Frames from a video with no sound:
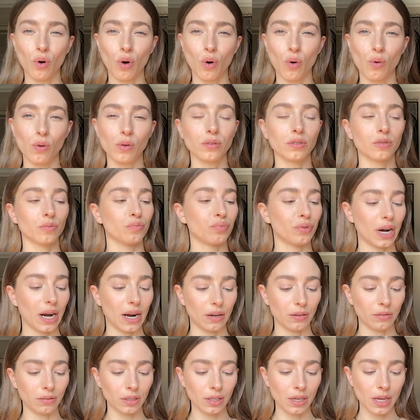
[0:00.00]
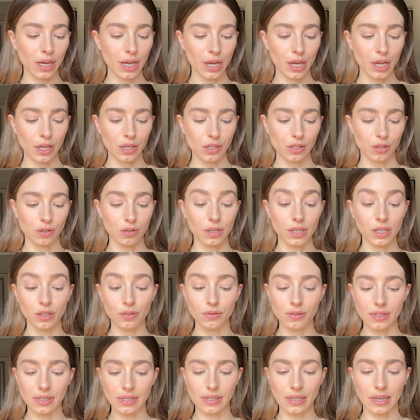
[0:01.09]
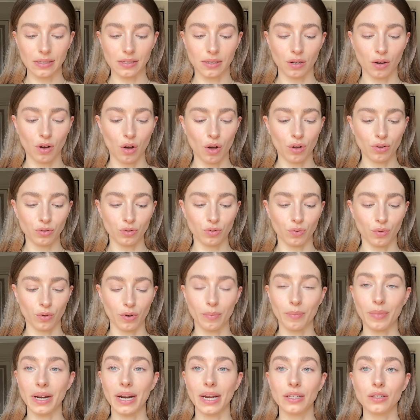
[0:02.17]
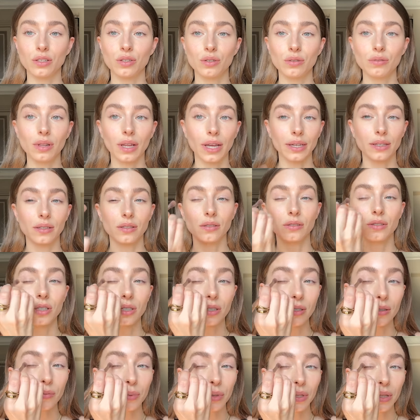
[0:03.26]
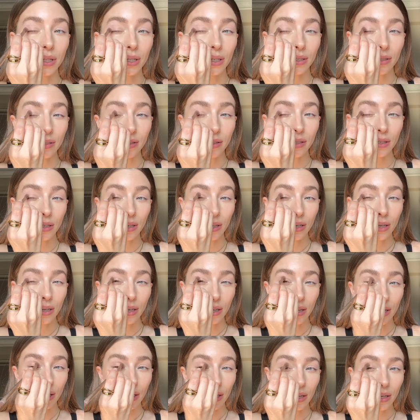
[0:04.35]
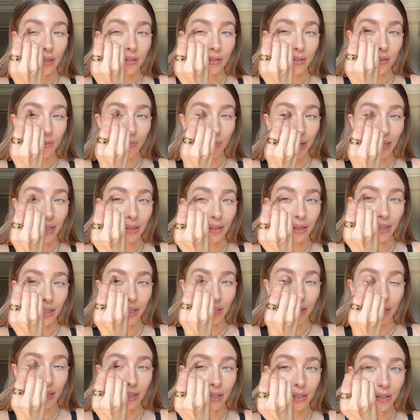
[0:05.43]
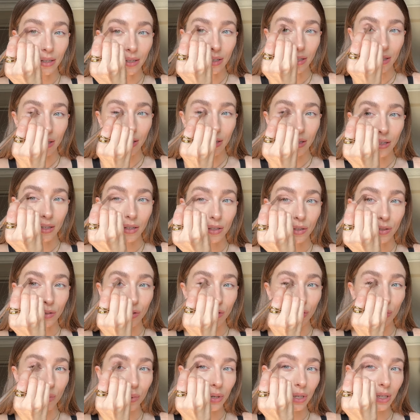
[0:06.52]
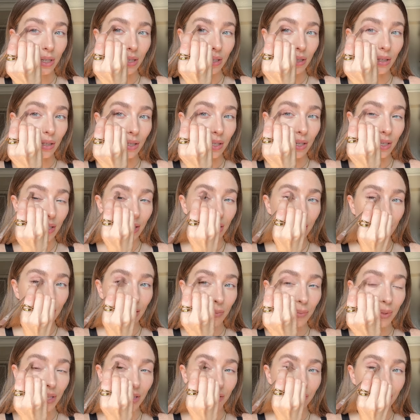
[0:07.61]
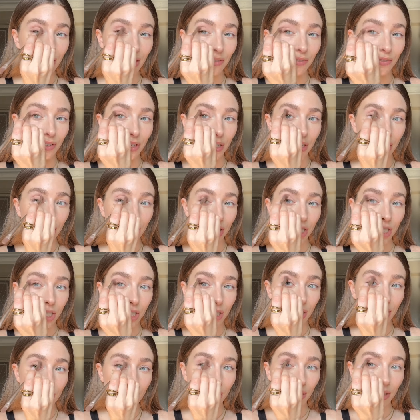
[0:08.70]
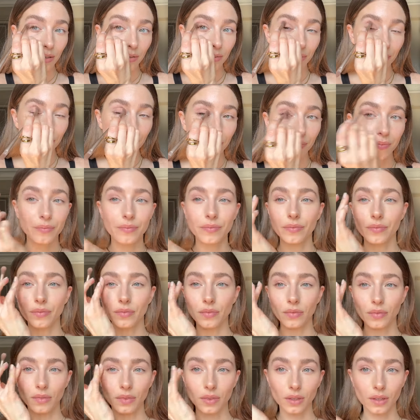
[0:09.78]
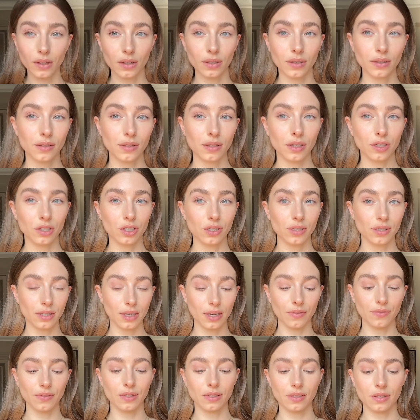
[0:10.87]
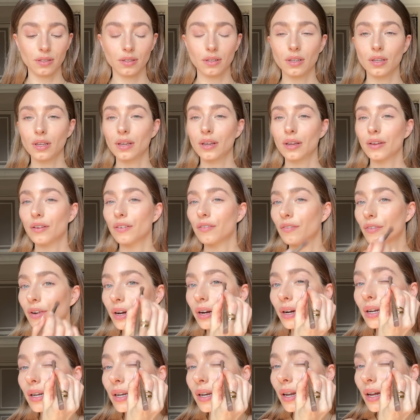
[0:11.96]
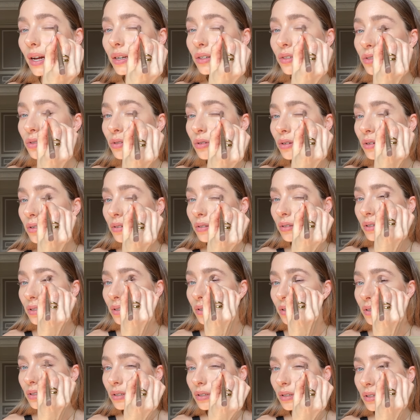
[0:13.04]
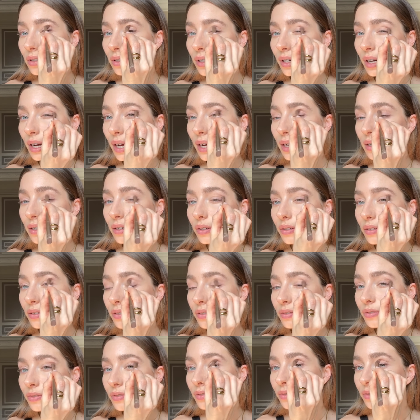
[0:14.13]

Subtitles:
cold brown. So you can use this as a contour, but I do like to just put this into my lid to bring a little bit of definition. So it just gives very natural kind of